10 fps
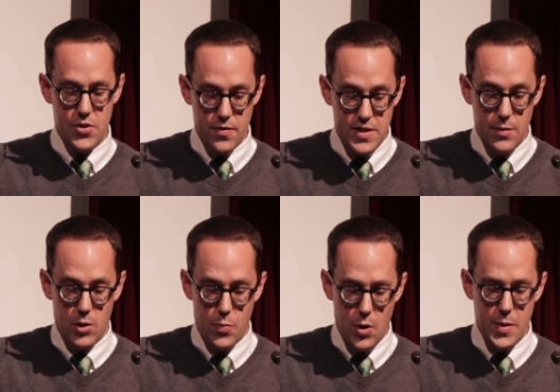serve
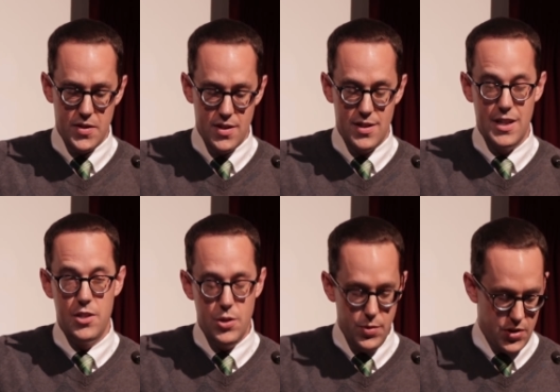similar purposes, they
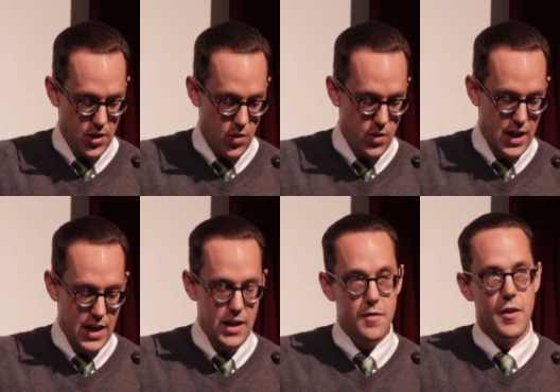do so
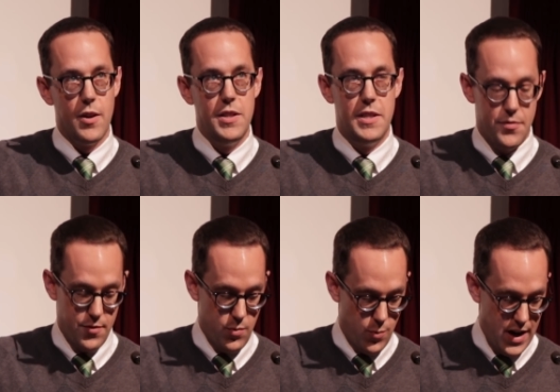in very
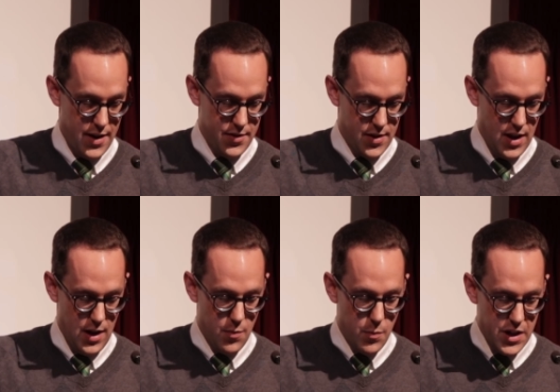different ways.
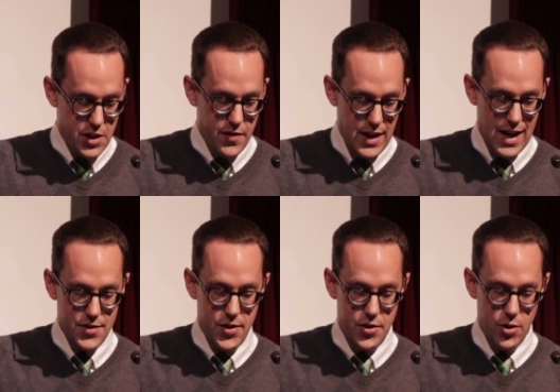Much of it
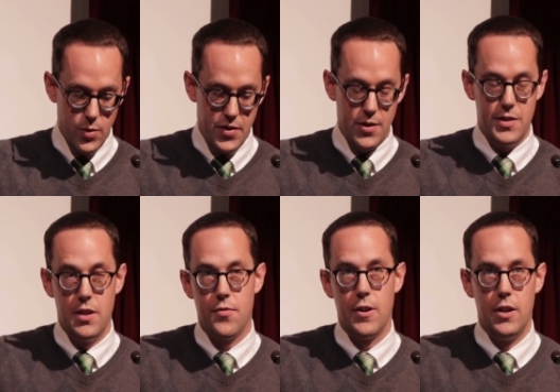has to do with their
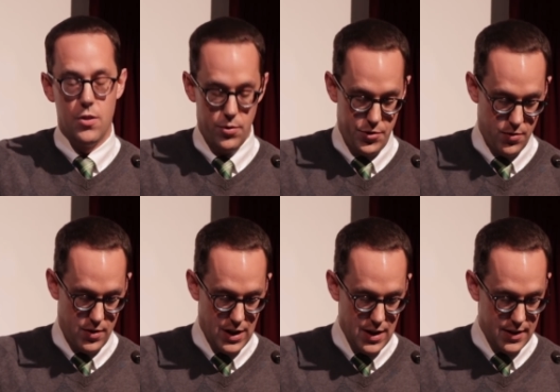differing
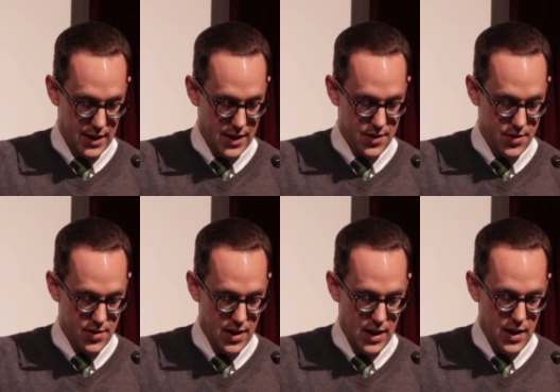cultural
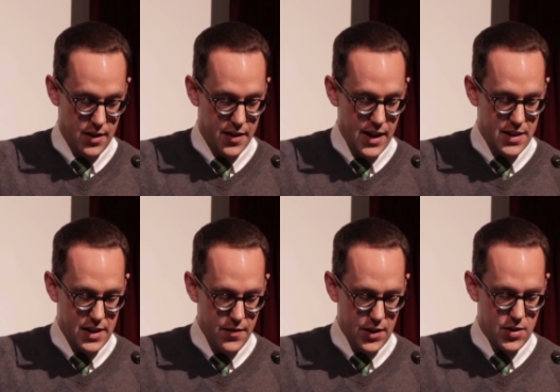contexts. The
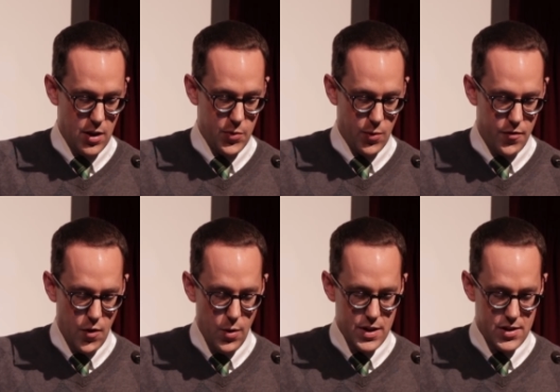Thanksgiving Psalms were
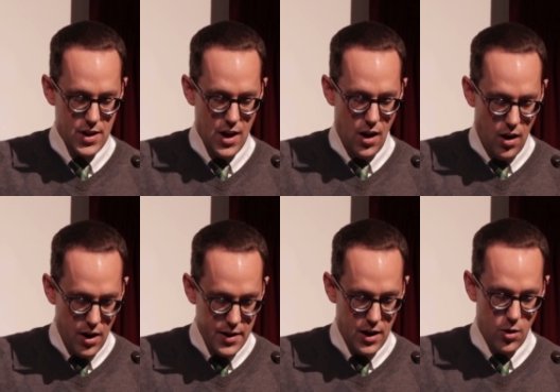focused
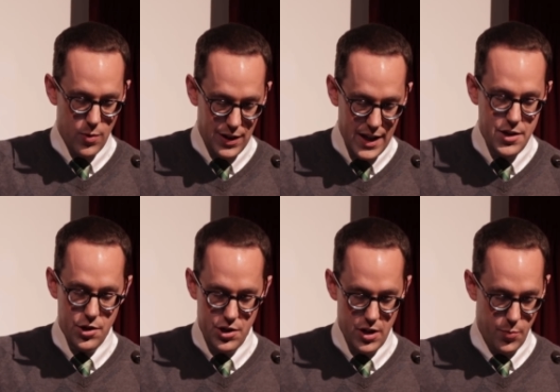on a
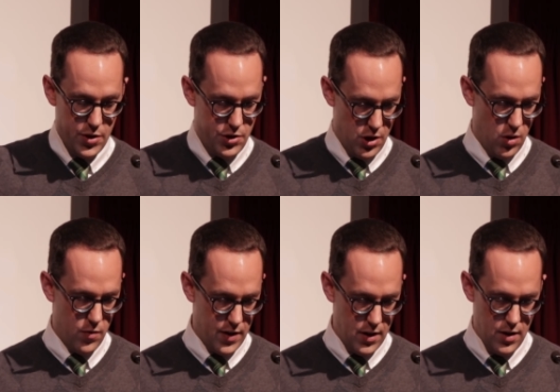relationship with
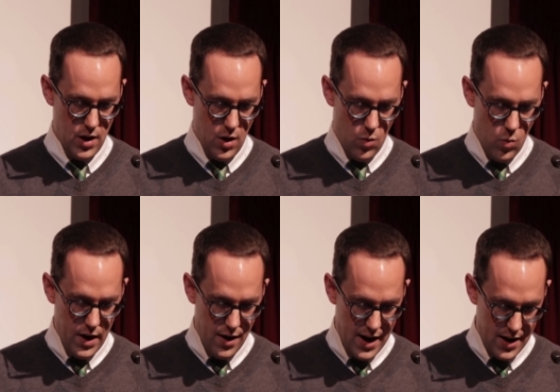Jehovah,
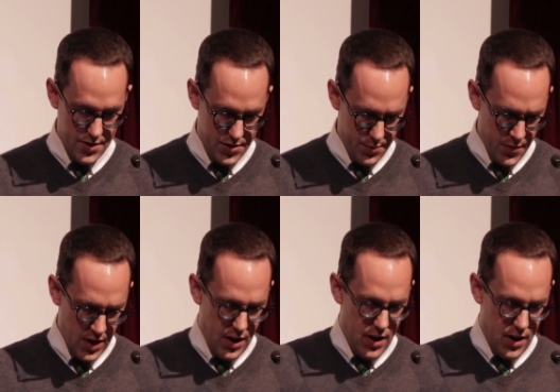whereas